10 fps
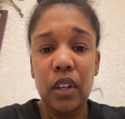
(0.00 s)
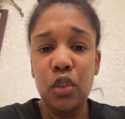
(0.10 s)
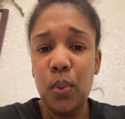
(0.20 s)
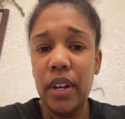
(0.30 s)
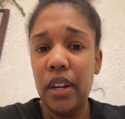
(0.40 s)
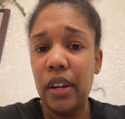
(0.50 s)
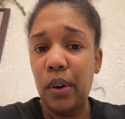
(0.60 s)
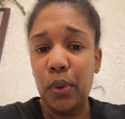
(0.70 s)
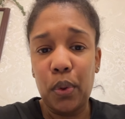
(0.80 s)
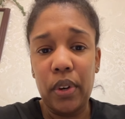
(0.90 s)
20
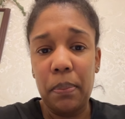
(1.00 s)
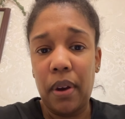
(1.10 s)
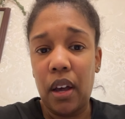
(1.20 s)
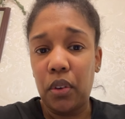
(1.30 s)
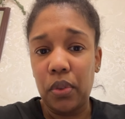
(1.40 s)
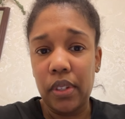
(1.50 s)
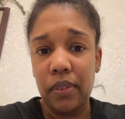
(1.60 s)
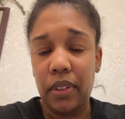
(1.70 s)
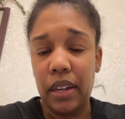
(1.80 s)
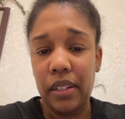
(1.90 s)
or 30 bottles
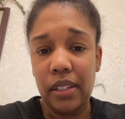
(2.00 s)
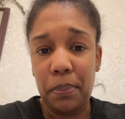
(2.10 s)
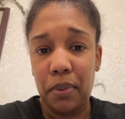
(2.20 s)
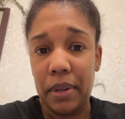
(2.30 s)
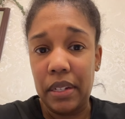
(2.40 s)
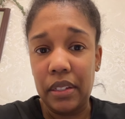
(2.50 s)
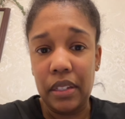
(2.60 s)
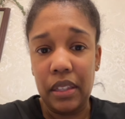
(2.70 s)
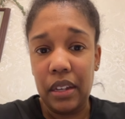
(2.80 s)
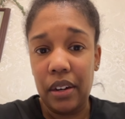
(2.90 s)
of like supplements
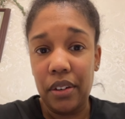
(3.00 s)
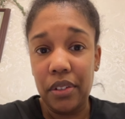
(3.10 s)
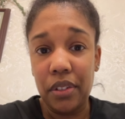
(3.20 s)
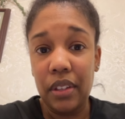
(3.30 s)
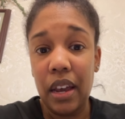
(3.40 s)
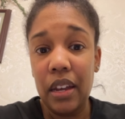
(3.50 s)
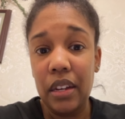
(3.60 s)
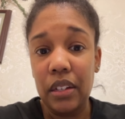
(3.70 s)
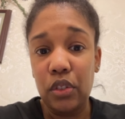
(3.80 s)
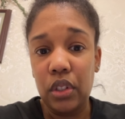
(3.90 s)
in there. So that
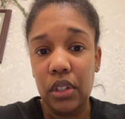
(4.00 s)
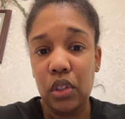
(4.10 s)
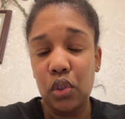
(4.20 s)
is just